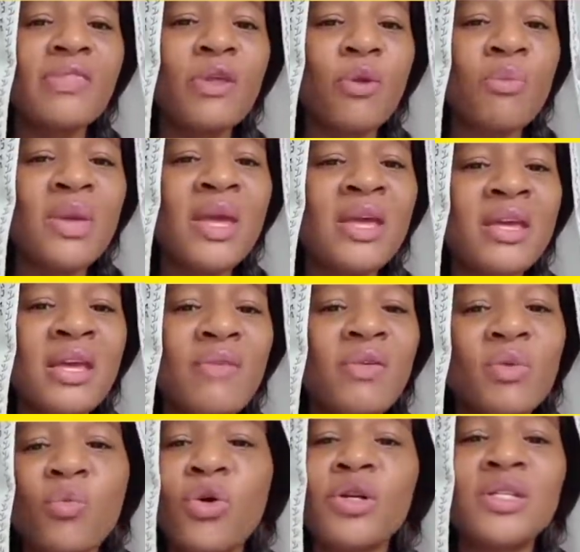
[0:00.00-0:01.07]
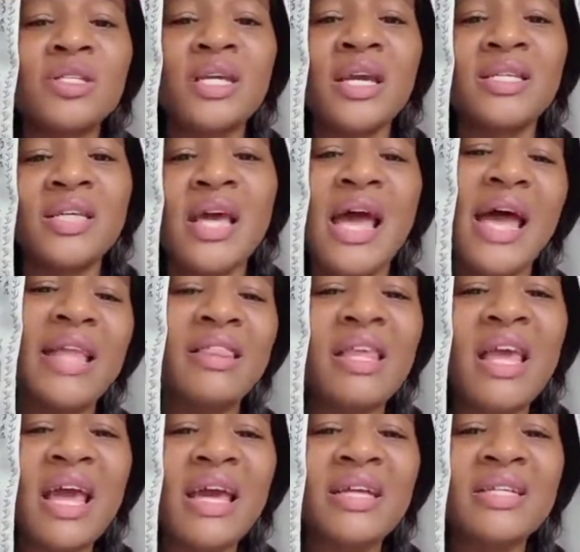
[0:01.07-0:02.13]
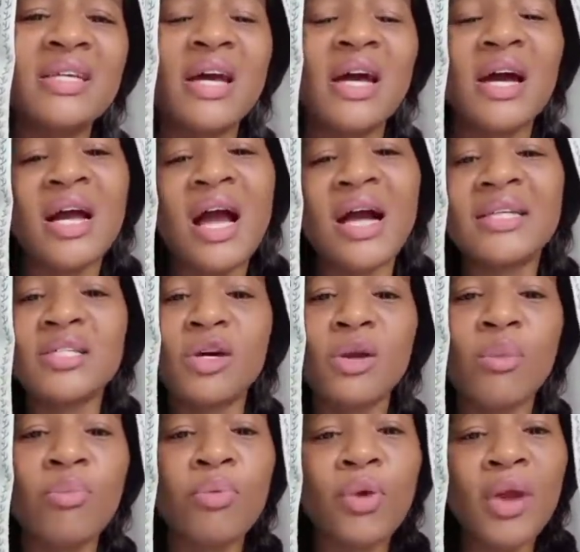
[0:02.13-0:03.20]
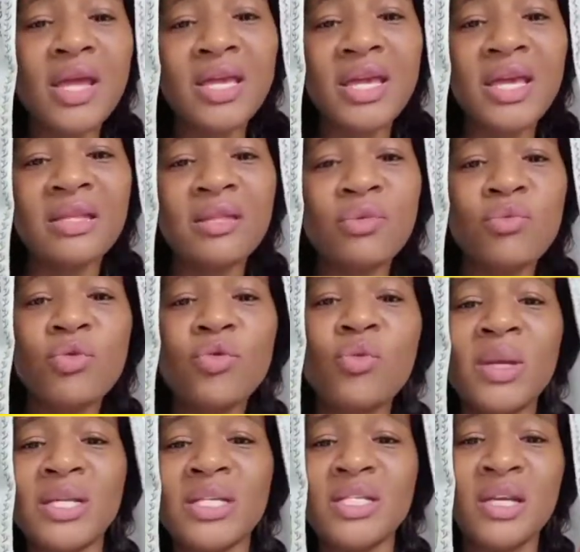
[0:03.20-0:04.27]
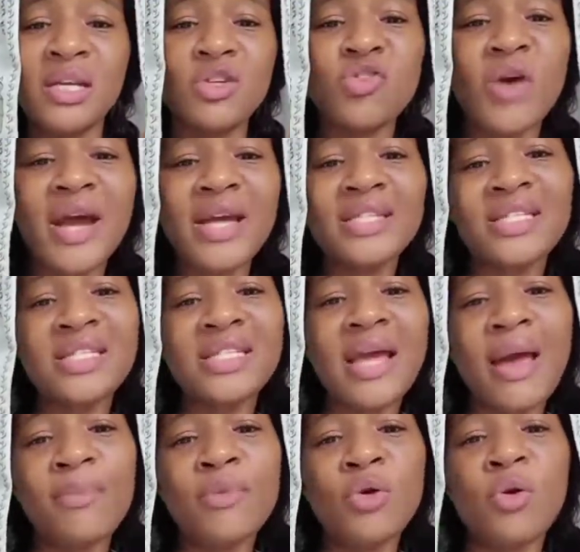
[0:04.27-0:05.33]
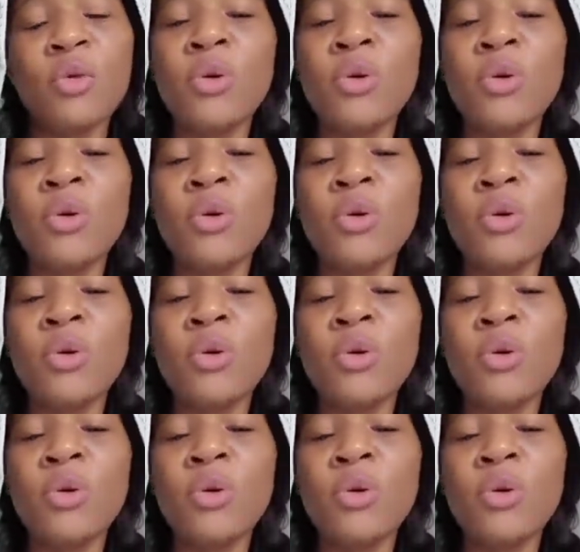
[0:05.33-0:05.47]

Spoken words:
that they're being given, where it says at the end a guy's going to break in the room and he's going to try and stab you,